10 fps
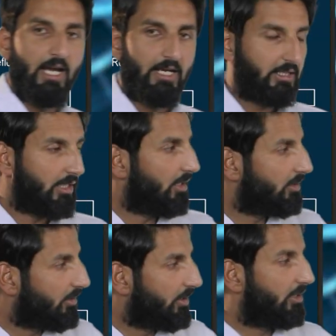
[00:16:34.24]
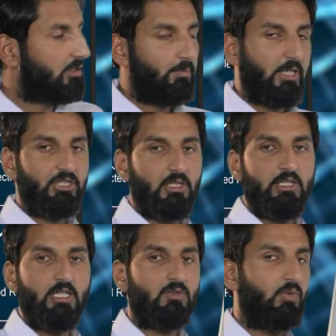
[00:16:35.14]
And the other thing, the special
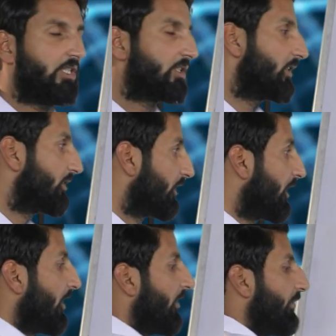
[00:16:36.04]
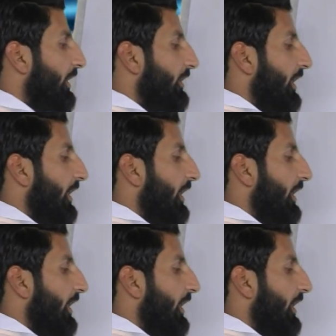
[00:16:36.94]
case we discussed, where